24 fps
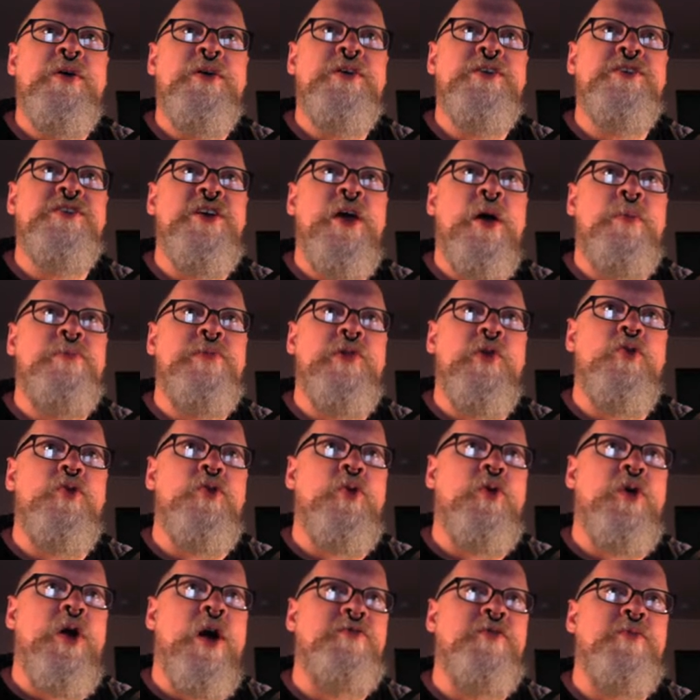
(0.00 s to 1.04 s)
some
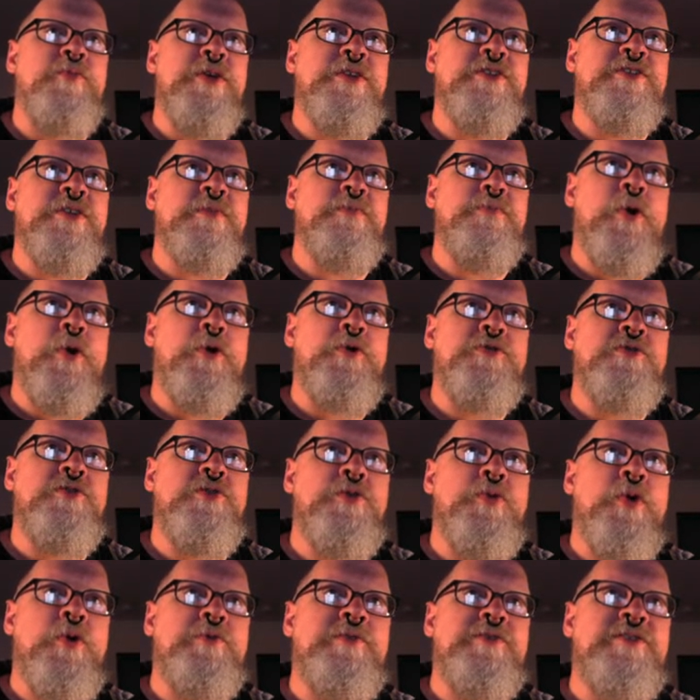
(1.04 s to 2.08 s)
local governments impose
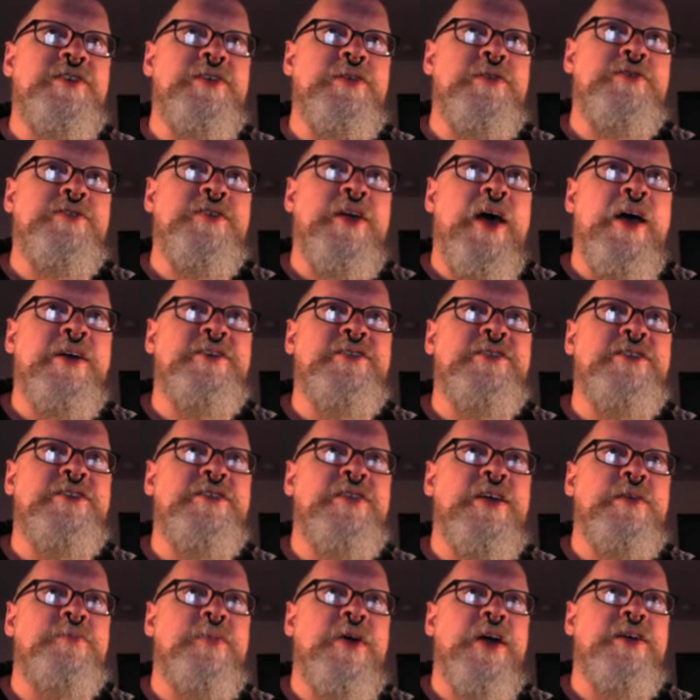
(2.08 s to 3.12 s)
their own sales taxes
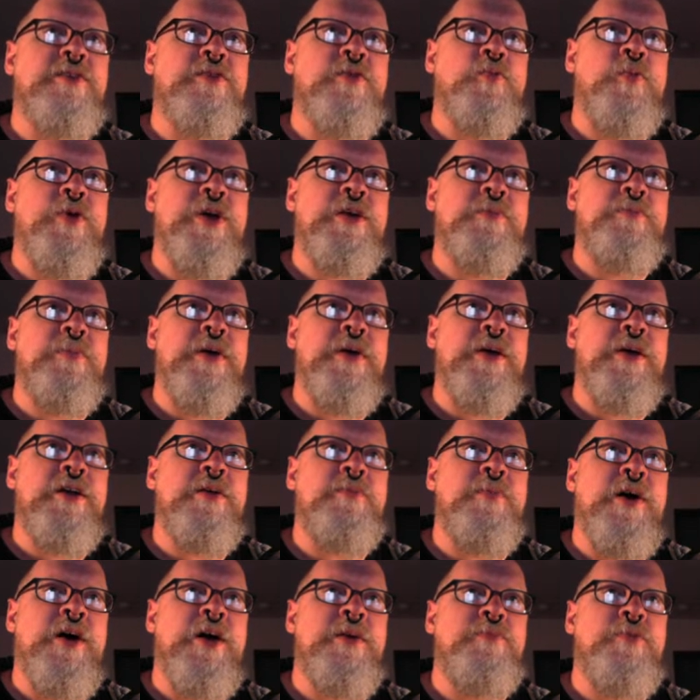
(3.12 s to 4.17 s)
that make the rate paid
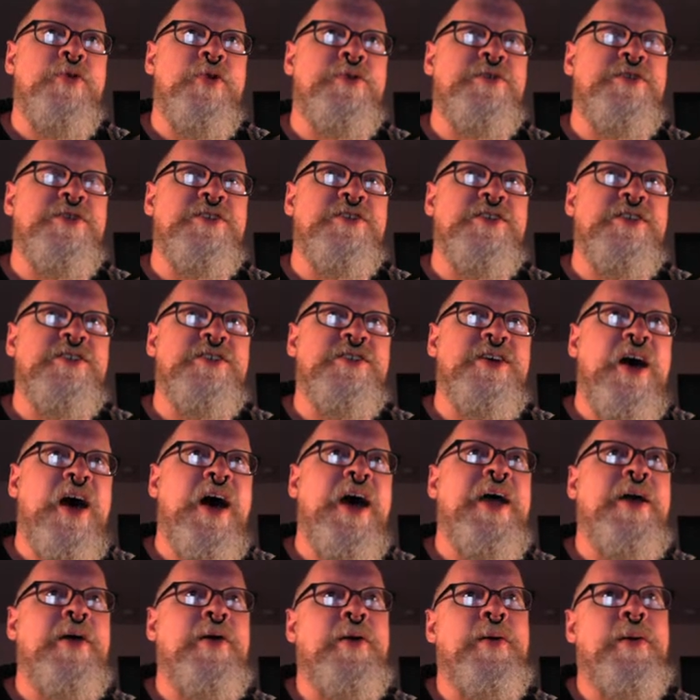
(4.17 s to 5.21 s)
by purchases
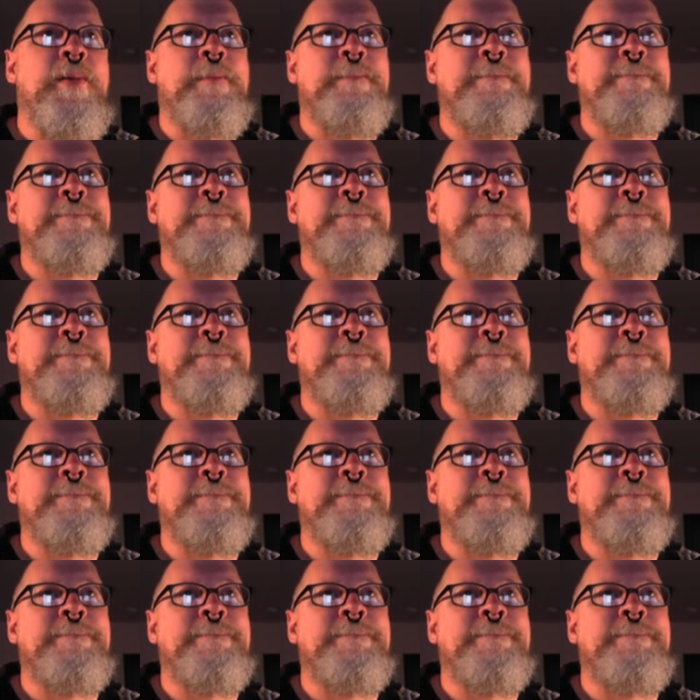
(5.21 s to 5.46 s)
higher.